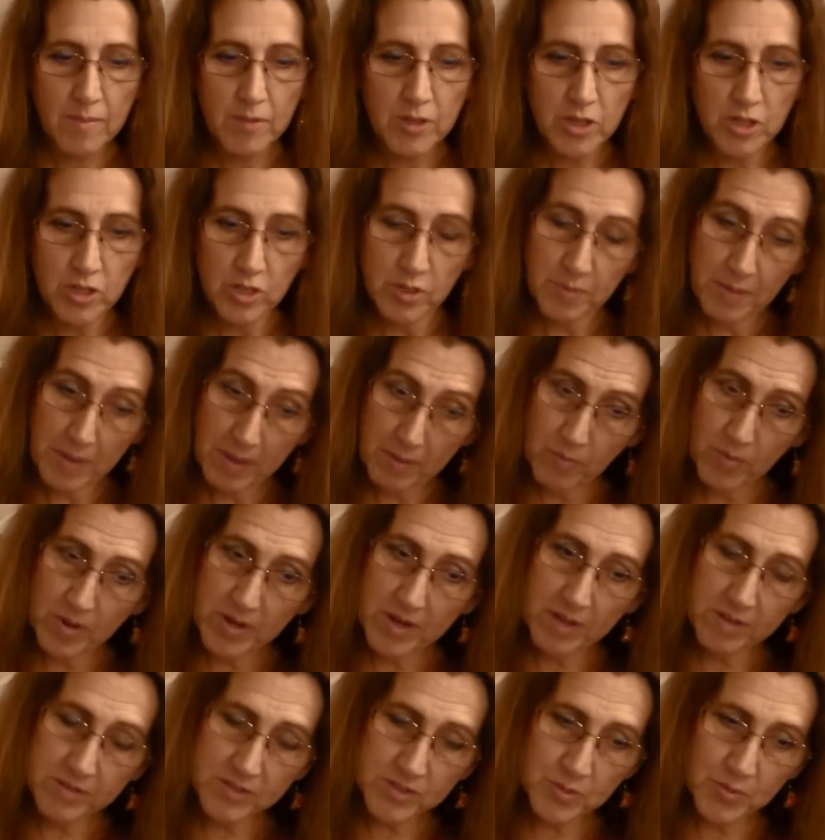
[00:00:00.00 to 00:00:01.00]
I'm going to look at
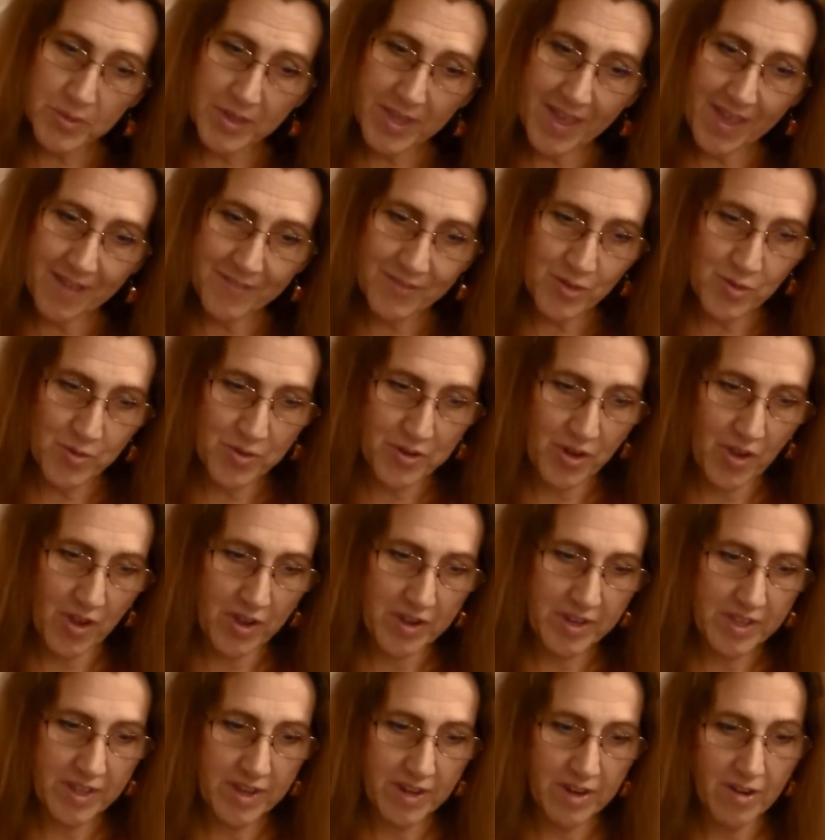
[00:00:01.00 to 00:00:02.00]
what else do we have going
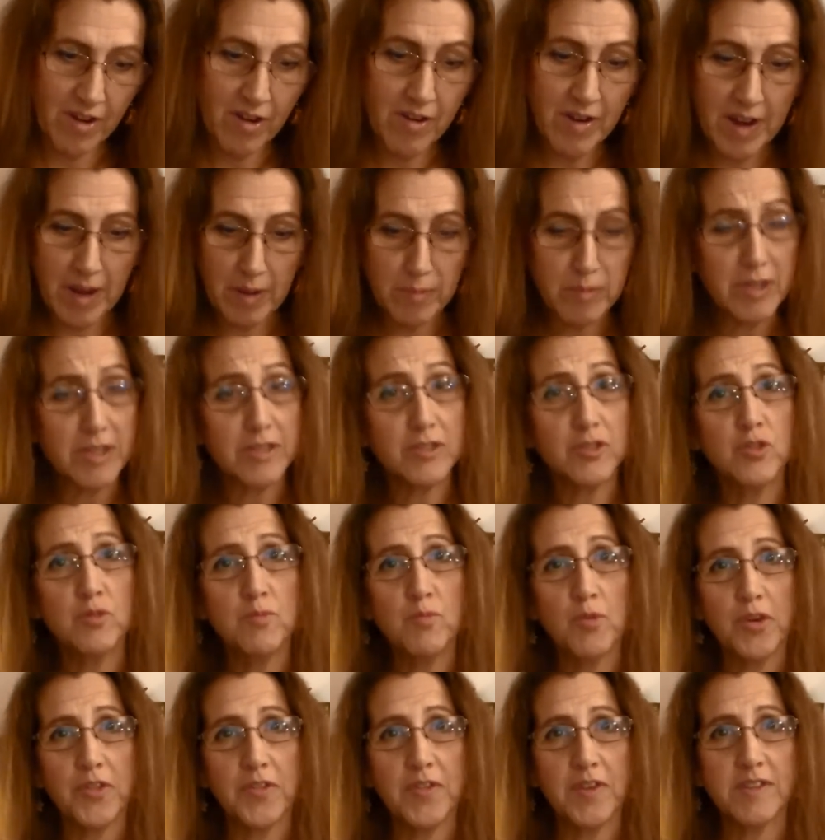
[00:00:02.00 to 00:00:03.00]
on here. All right, I've got two
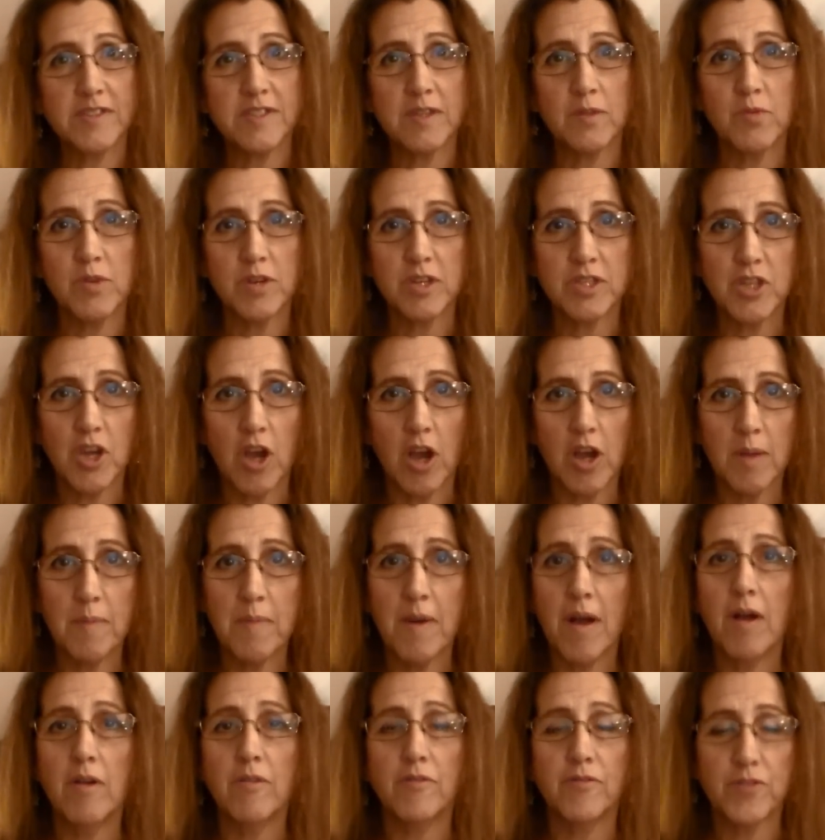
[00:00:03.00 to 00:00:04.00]
more things I want to talk
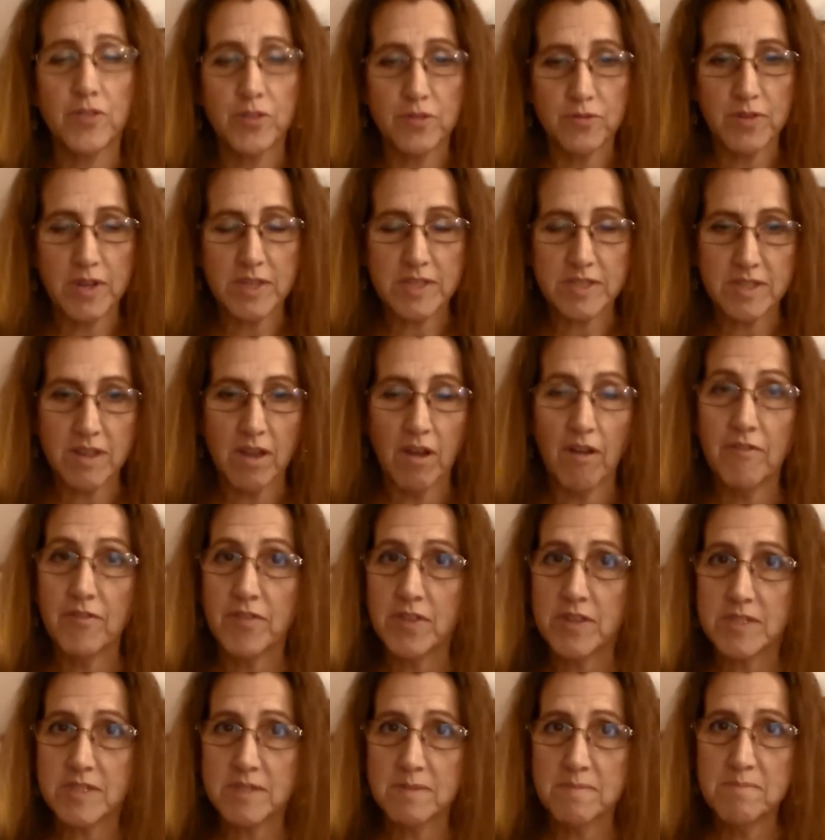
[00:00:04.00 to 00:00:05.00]
about for the rest
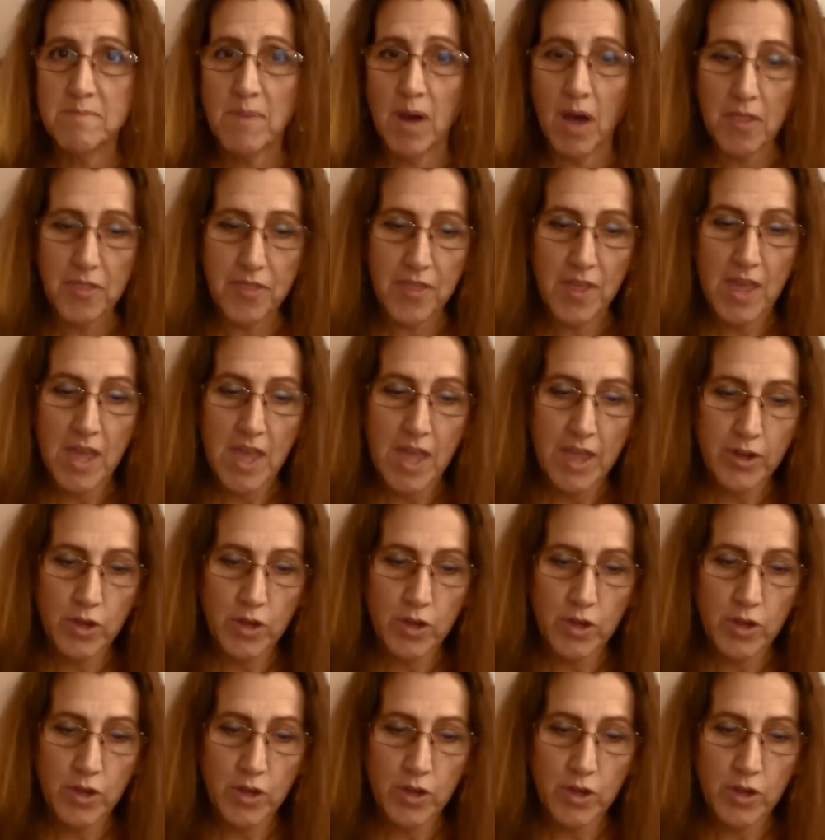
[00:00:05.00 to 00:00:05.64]
of this month.